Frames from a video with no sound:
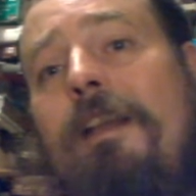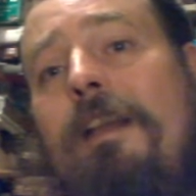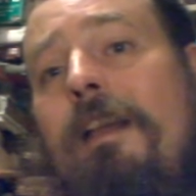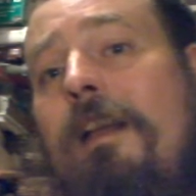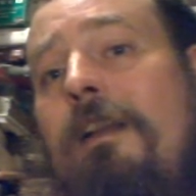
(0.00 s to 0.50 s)

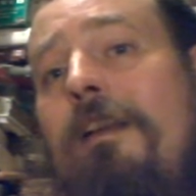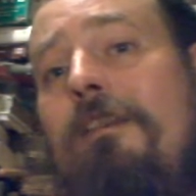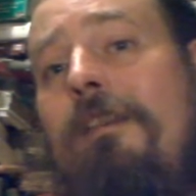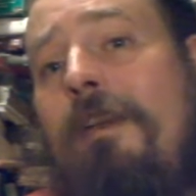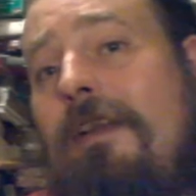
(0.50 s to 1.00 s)
I'd like to
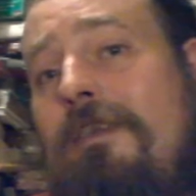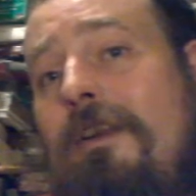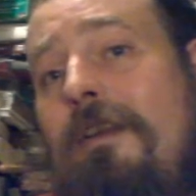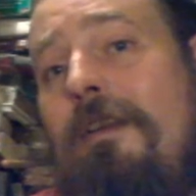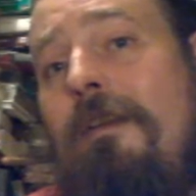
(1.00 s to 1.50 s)
thank
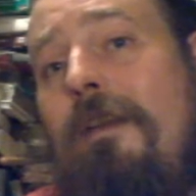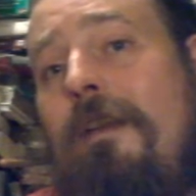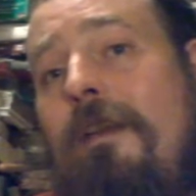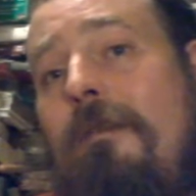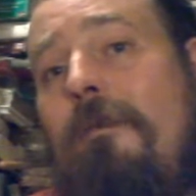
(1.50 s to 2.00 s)
John
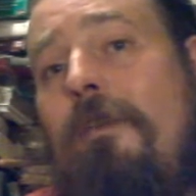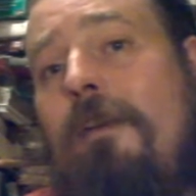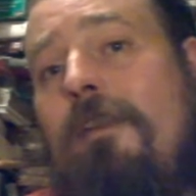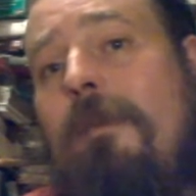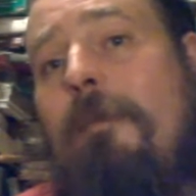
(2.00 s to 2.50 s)
for the
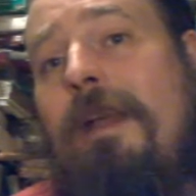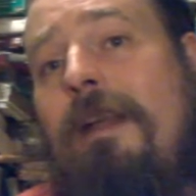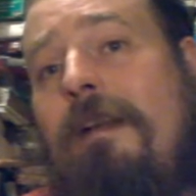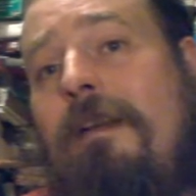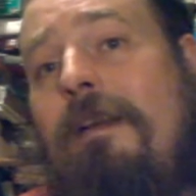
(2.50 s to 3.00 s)

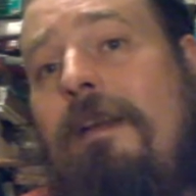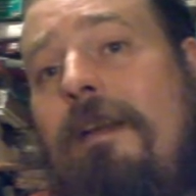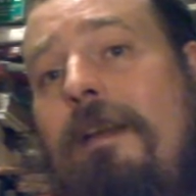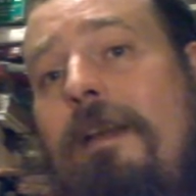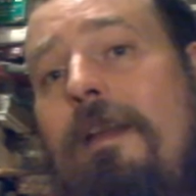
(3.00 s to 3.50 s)
tobacco
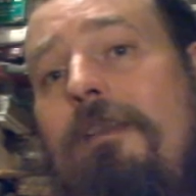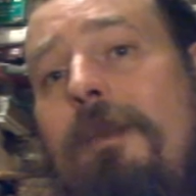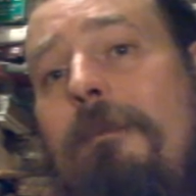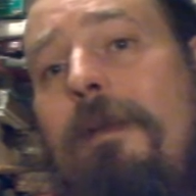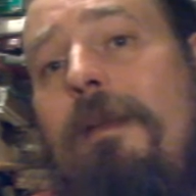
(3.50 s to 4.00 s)
he sent me.